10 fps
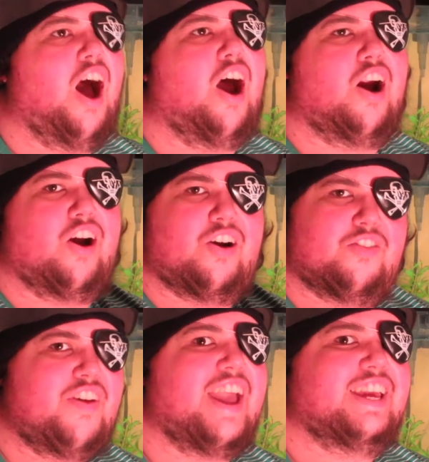Arr,
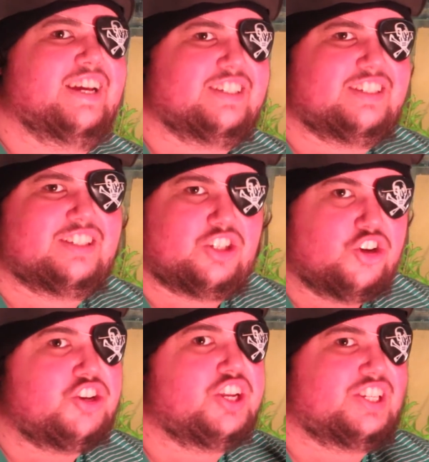Vegas.
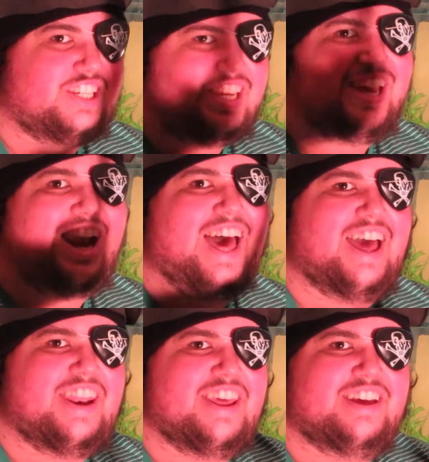Good to see you, lad.